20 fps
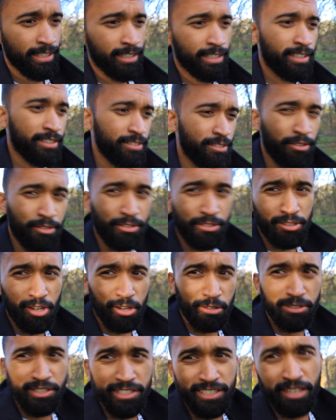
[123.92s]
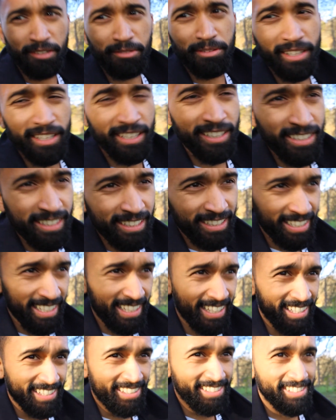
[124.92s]
sort of coaches out there
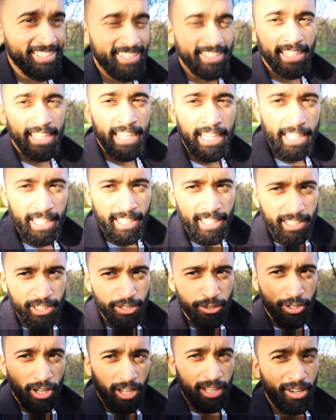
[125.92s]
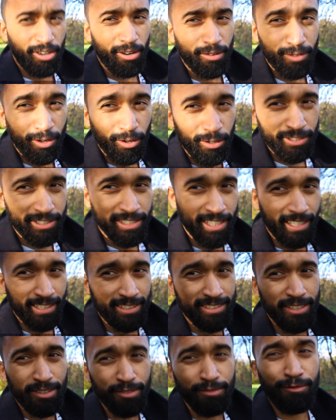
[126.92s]
is you cut off contact
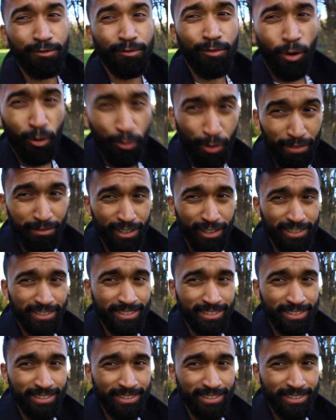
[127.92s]
forever.